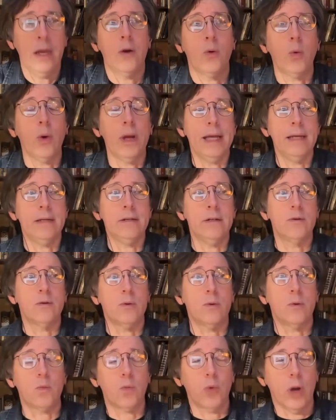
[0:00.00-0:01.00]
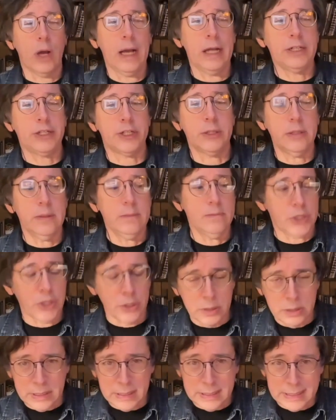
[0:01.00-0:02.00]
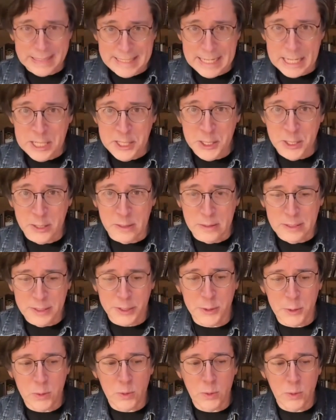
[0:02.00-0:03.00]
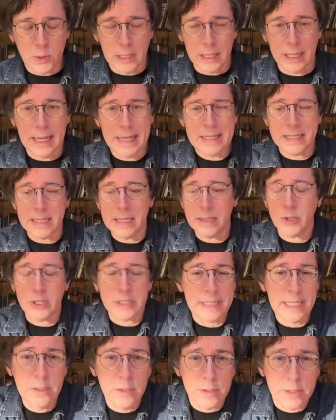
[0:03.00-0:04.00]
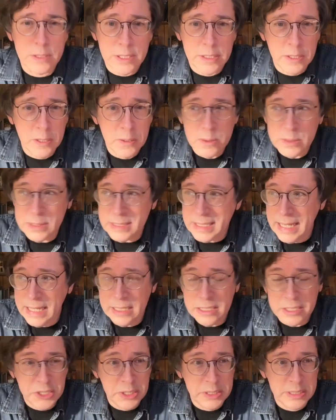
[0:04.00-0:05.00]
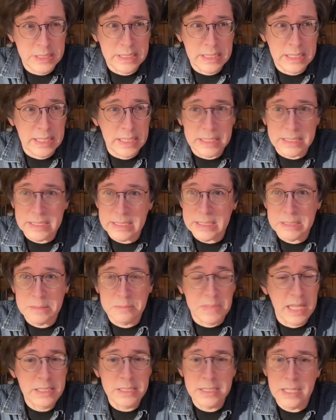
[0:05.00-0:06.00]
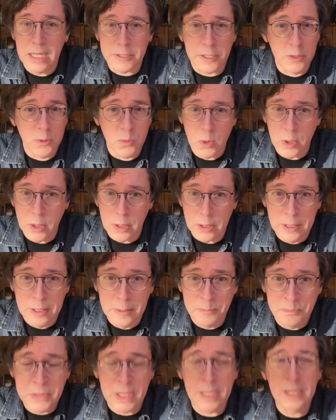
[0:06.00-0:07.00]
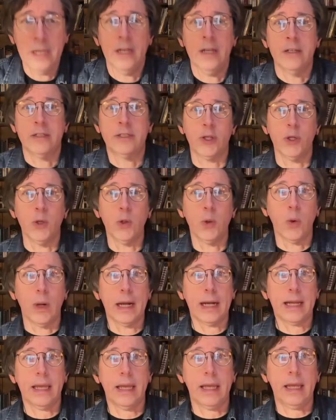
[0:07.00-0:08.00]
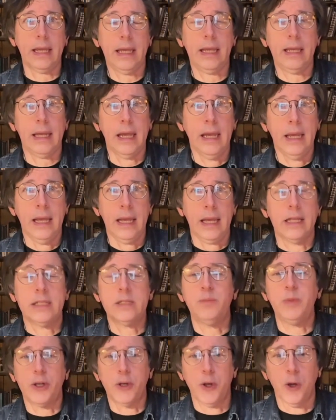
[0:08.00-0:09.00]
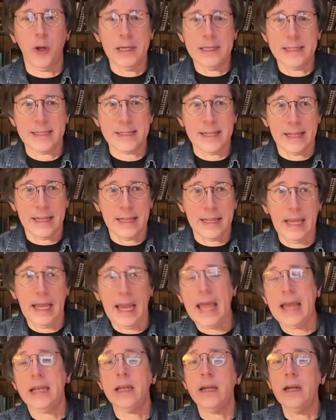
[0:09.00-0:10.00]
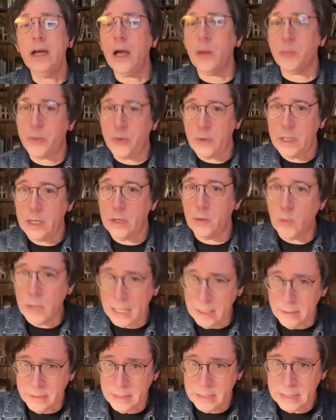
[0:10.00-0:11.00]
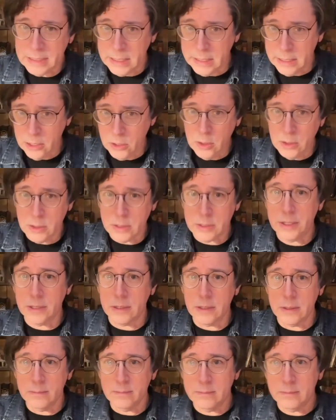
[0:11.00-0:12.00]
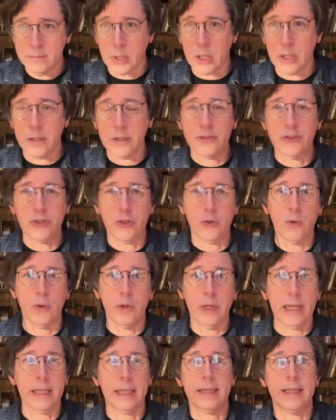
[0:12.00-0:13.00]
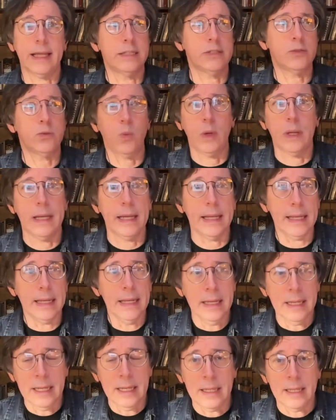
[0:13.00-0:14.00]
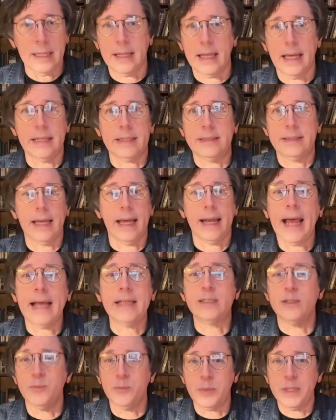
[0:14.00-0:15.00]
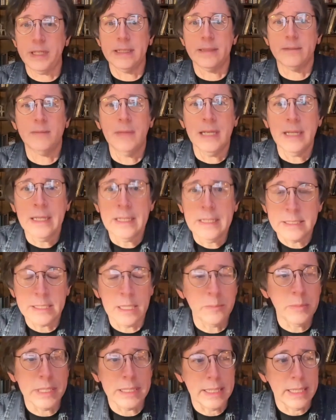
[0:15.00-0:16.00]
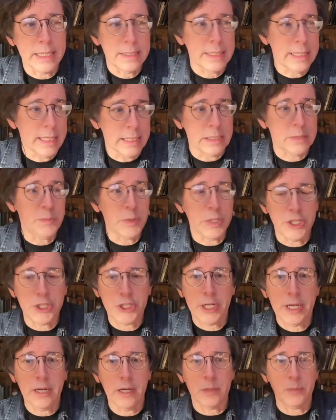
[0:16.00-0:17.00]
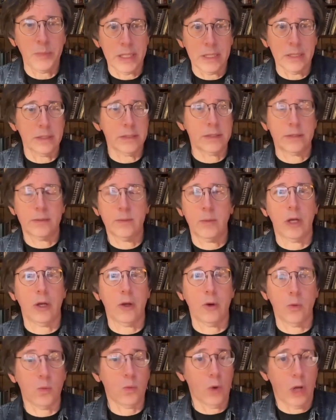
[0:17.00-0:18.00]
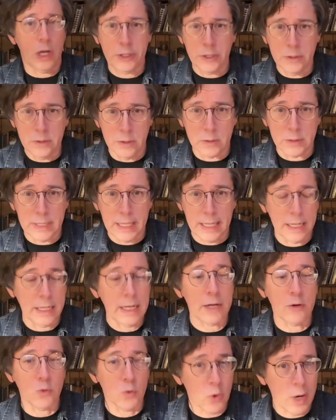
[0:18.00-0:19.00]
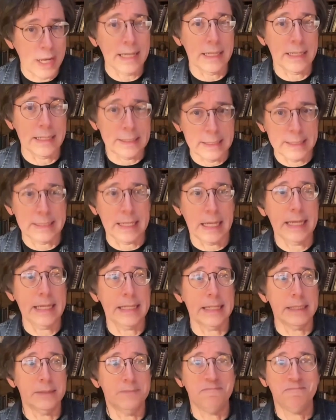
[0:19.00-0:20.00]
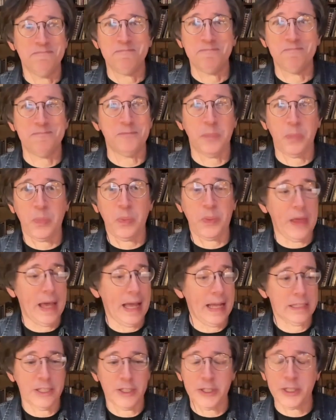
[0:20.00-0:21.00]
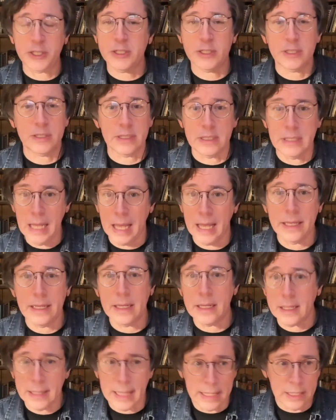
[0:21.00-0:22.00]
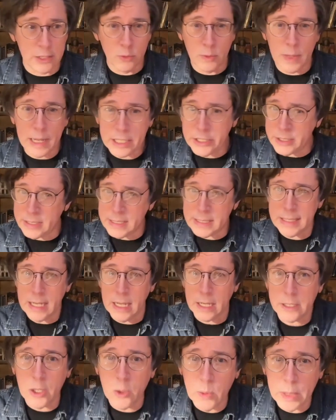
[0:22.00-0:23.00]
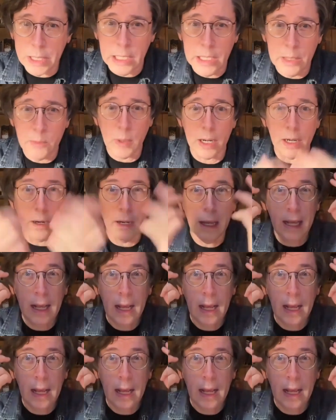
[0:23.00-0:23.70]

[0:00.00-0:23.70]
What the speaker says: When Roger turns his attention to the lightsabers, he looks at those and just thinks, that's not going to work. So it's because they ended up irrelevant in the long-term part of the story that's why that hasn't been something that has been shared, because Roger looked at it and rightly decided that's just not it. That direction is not going anywhere.